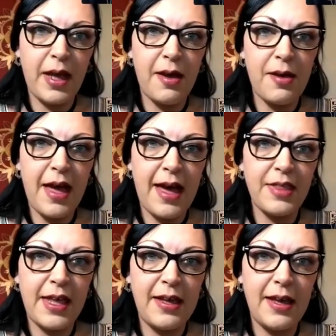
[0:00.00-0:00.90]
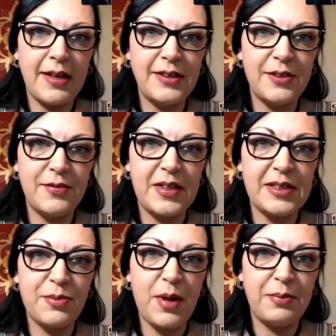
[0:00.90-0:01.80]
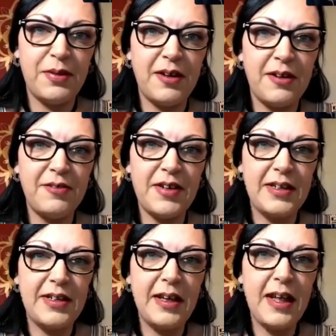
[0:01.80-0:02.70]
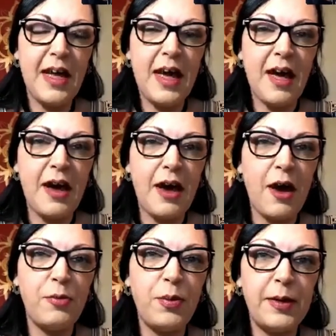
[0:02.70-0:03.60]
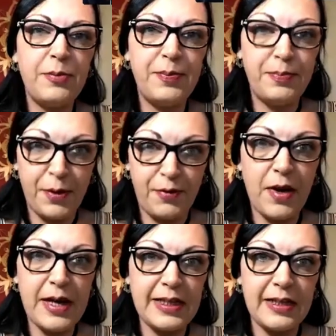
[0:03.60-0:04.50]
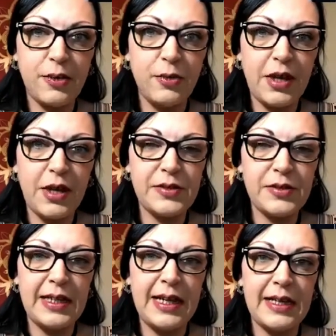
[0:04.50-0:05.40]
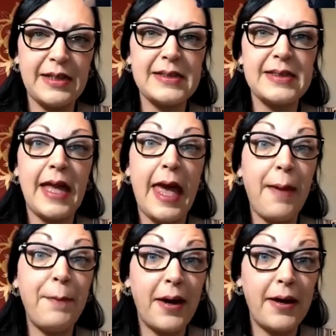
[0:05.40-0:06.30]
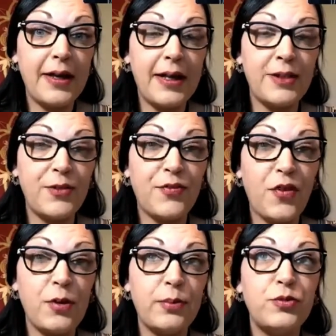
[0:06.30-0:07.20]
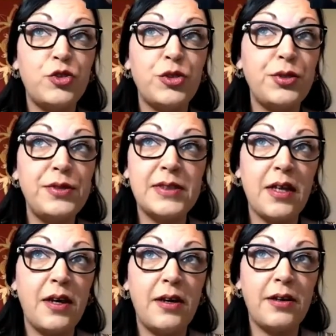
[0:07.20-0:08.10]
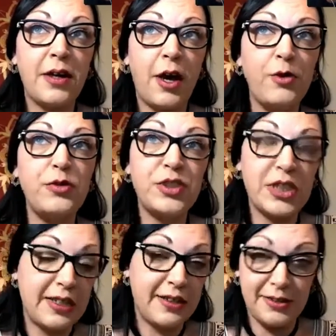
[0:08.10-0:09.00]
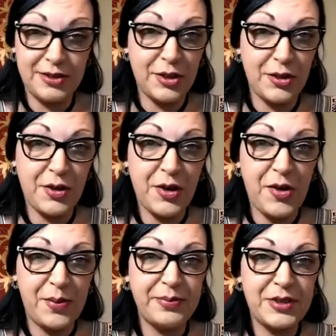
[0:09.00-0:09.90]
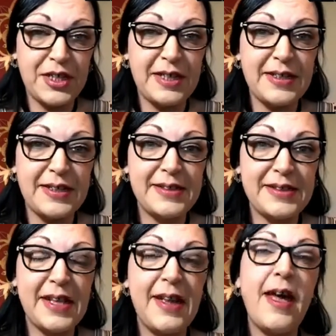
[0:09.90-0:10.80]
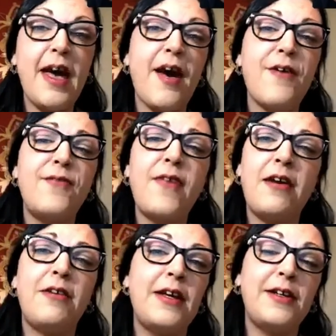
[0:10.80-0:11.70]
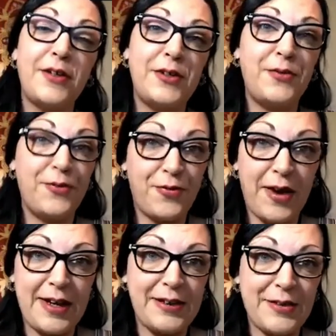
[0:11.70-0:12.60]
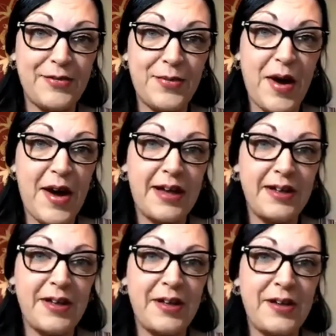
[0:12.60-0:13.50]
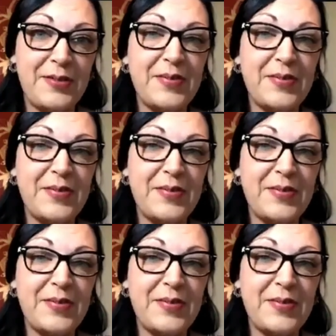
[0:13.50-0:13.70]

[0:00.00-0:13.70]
at the end of this webinar, and I'll be providing all those links. Ebba is from TrueStarCoaching.com. She is a very good friend of mine whom